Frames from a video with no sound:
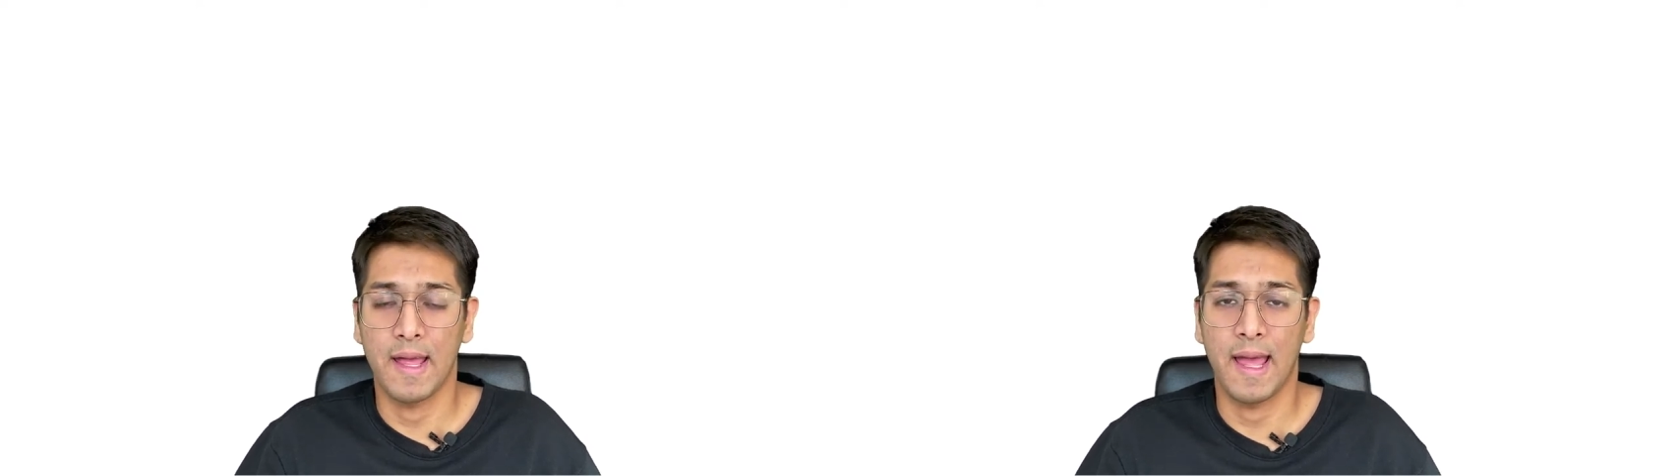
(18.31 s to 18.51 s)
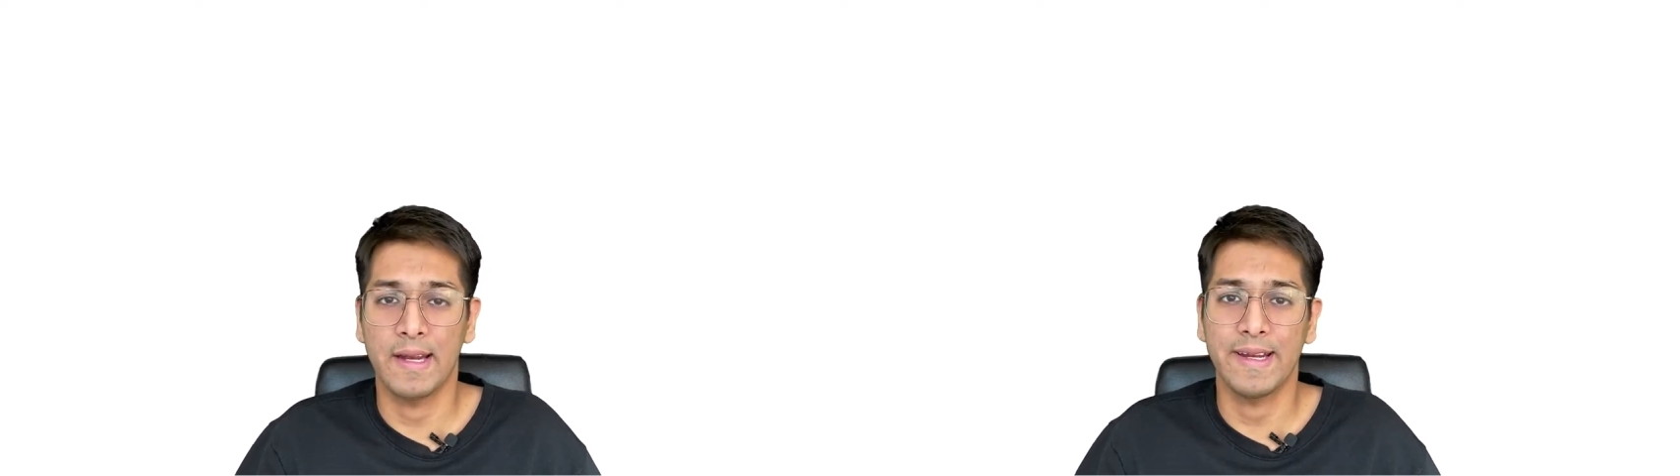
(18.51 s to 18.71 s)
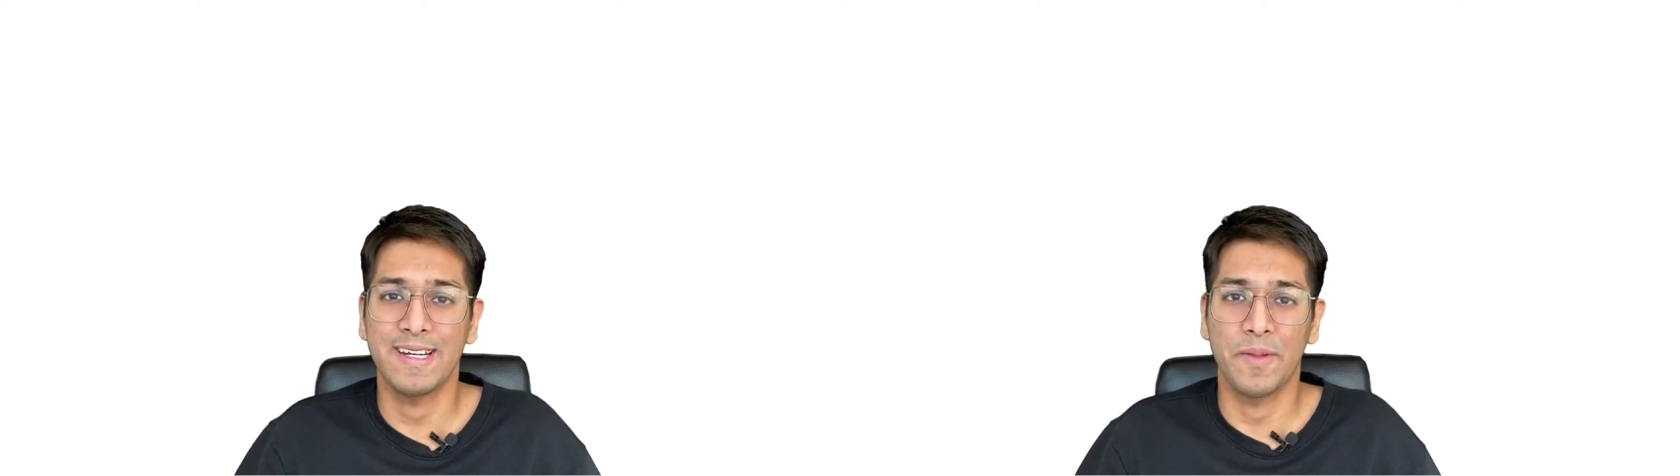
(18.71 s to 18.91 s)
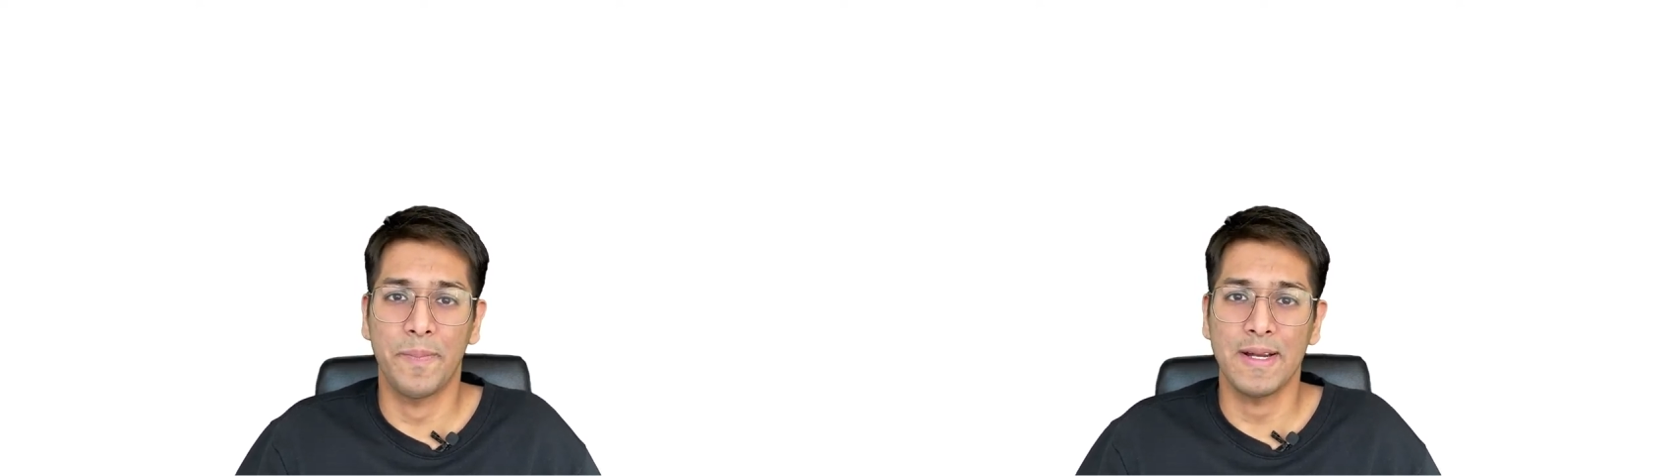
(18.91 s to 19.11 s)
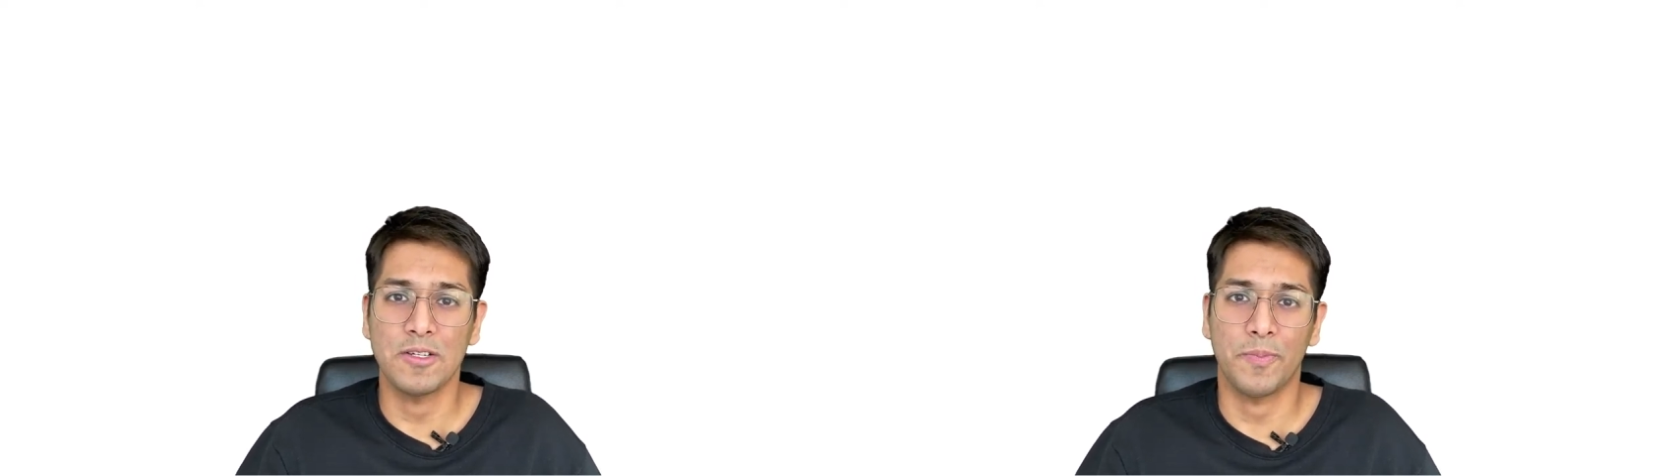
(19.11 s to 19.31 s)
and it
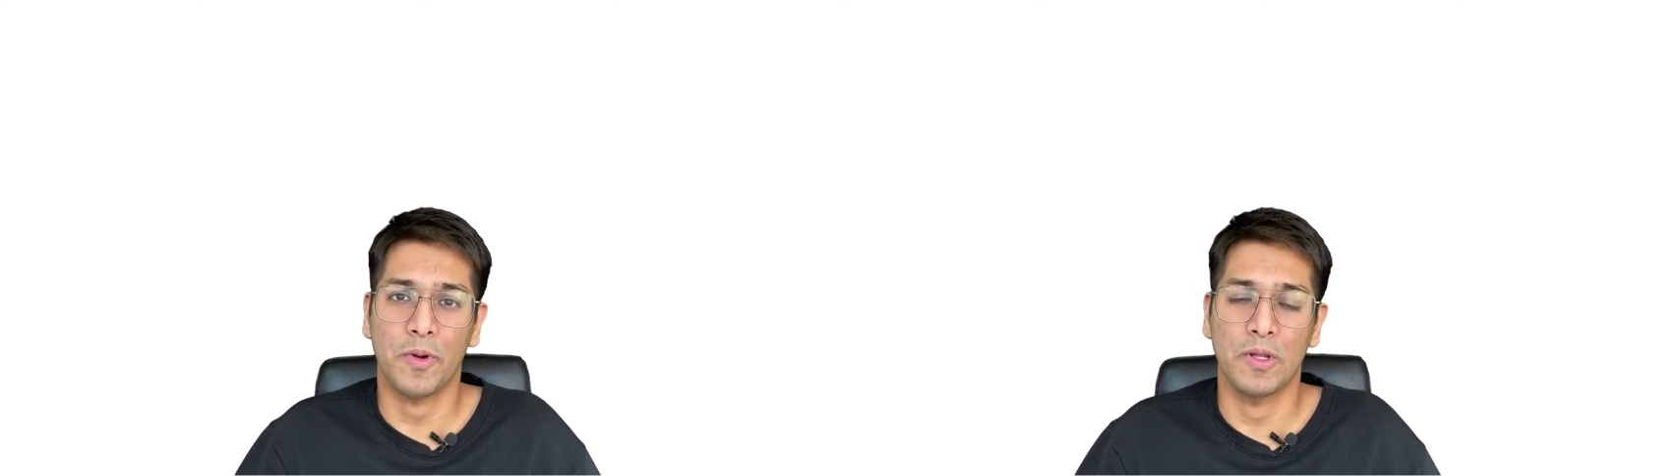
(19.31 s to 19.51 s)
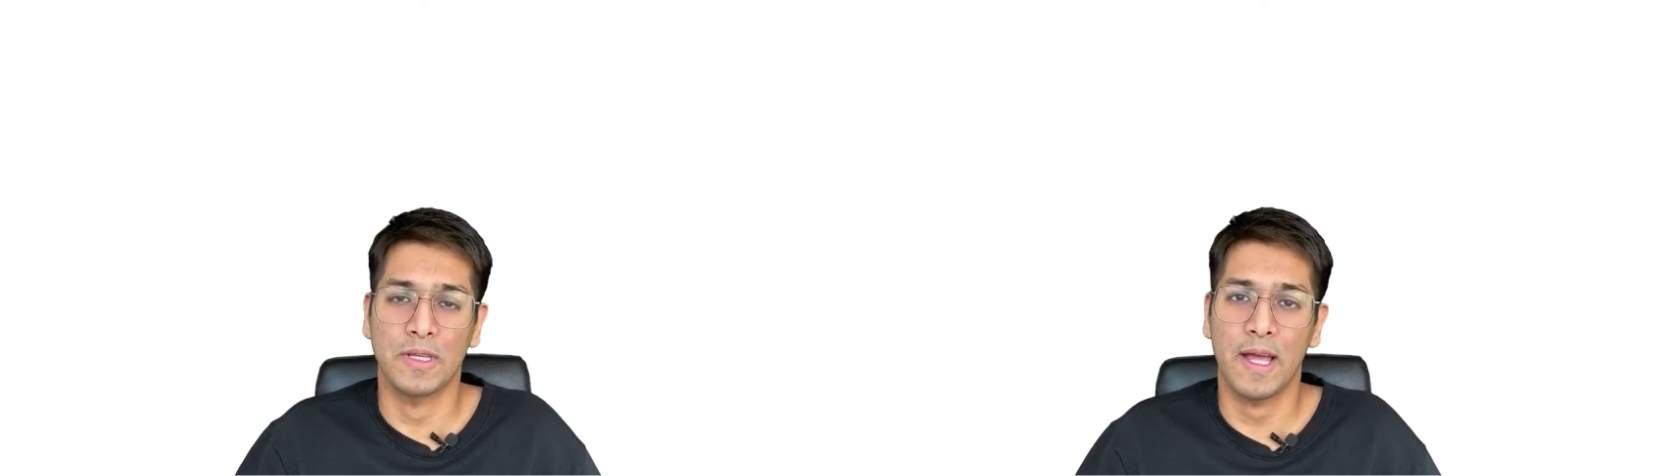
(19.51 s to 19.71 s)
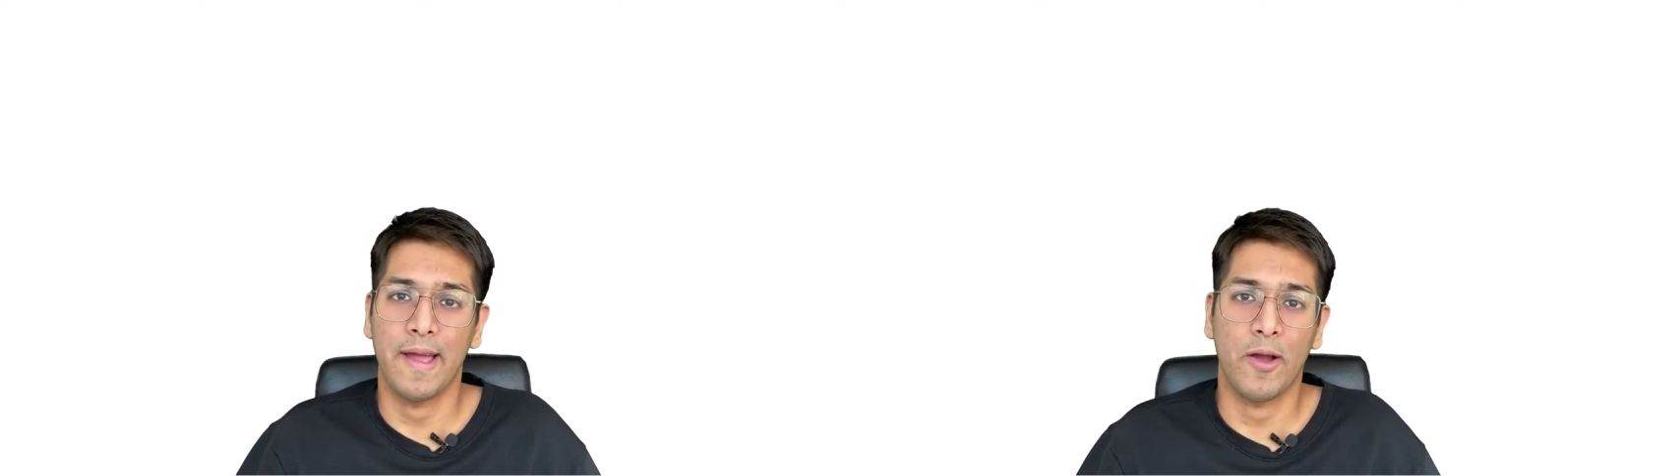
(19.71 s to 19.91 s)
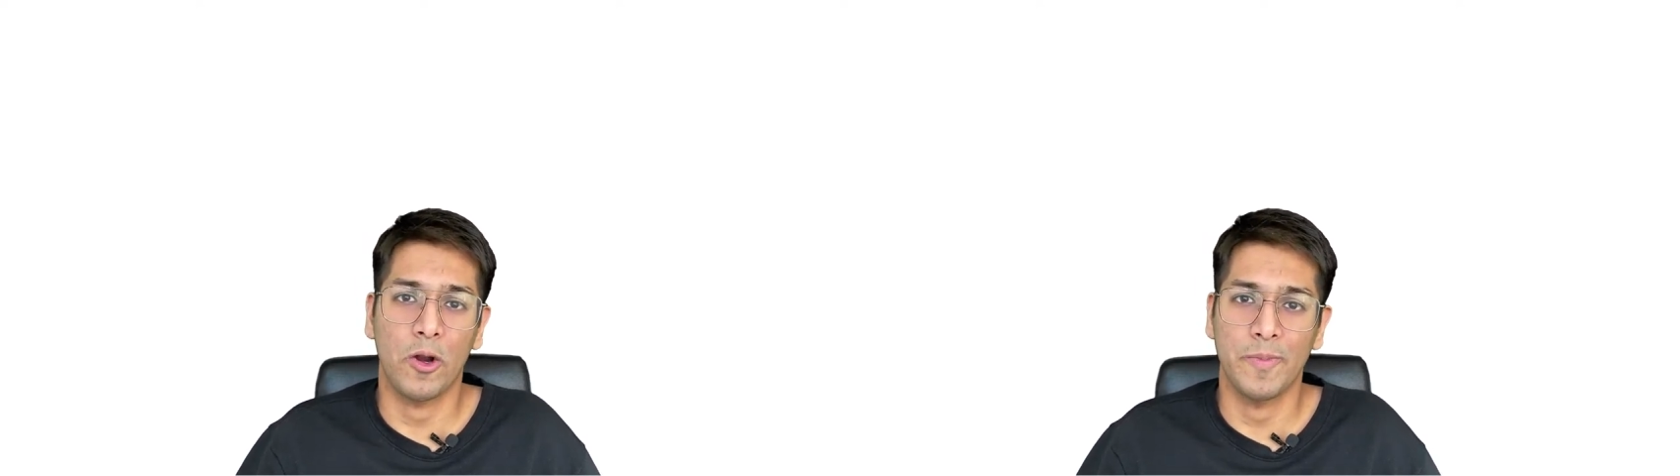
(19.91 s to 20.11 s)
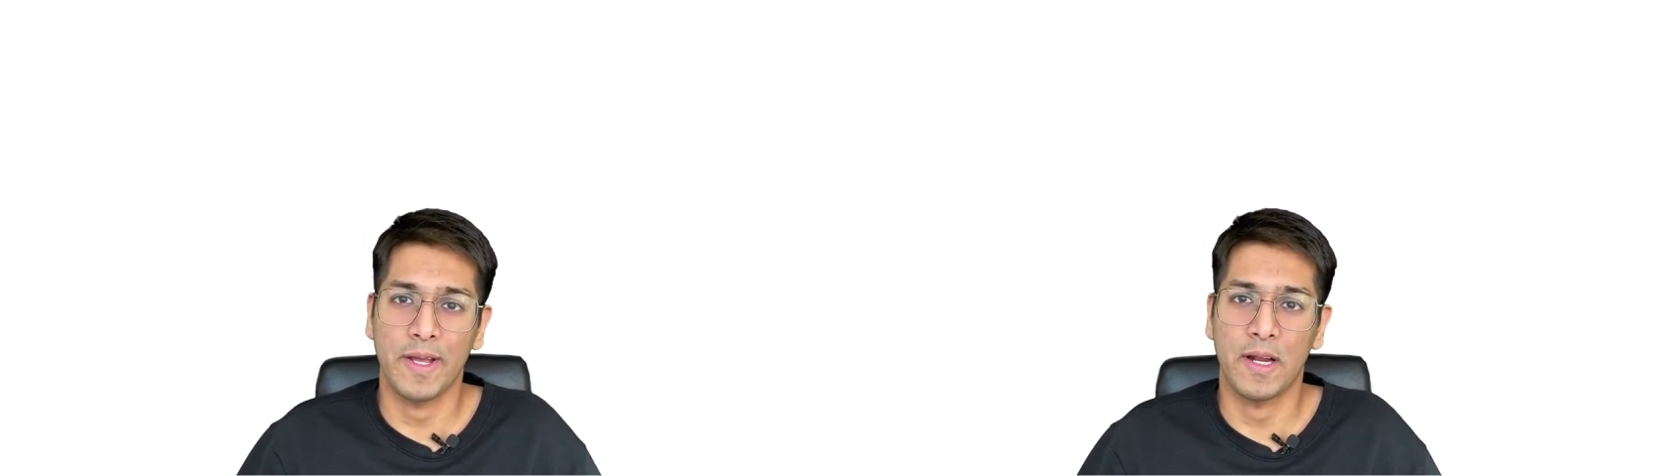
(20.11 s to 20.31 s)
depends upon the economic